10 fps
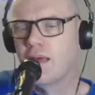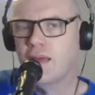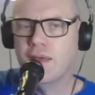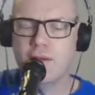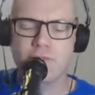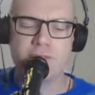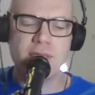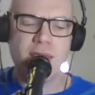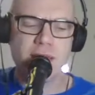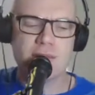equals
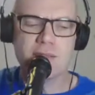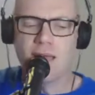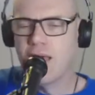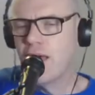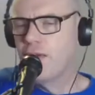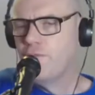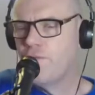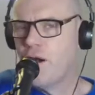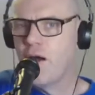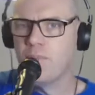six. And
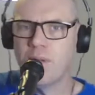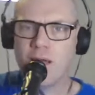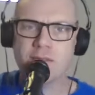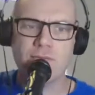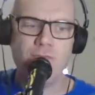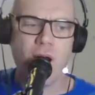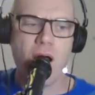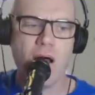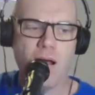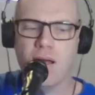four plus
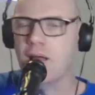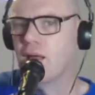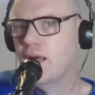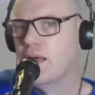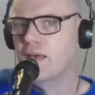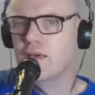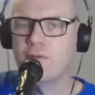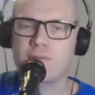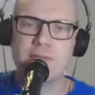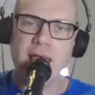four
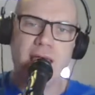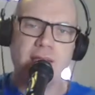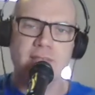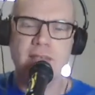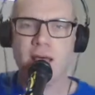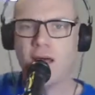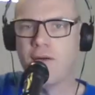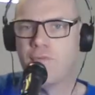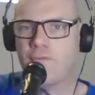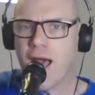equals eight.
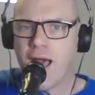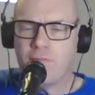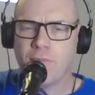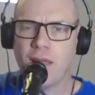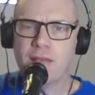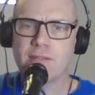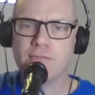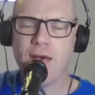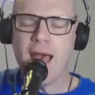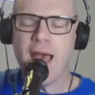Five plus
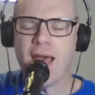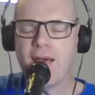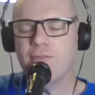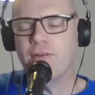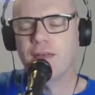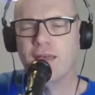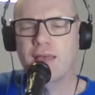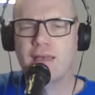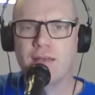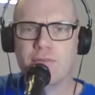five
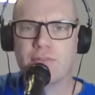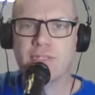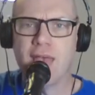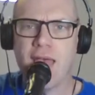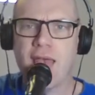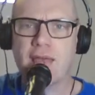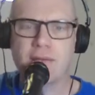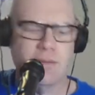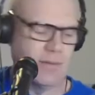equals ten.